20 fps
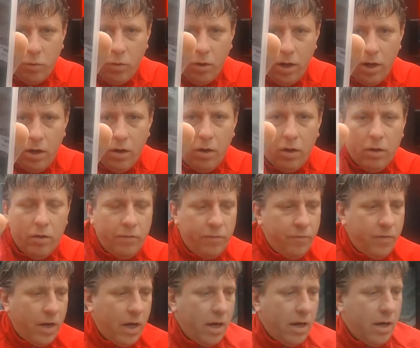a lot of
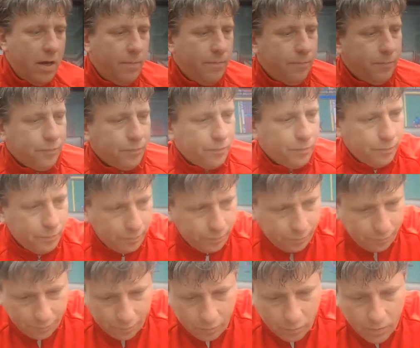
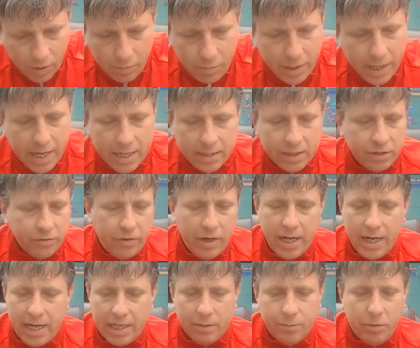PS3 and
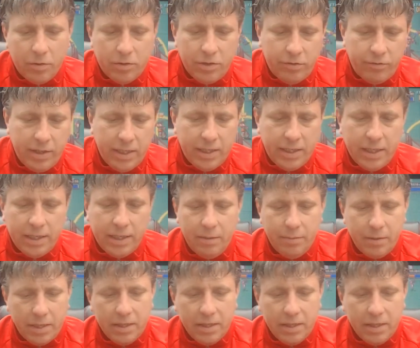Xbox 360,